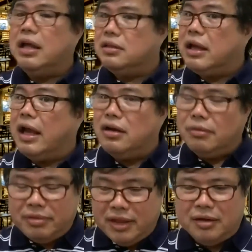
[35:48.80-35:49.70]
kind of
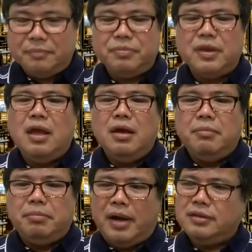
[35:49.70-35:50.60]
thing.
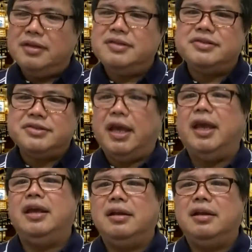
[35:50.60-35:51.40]
Practice scale,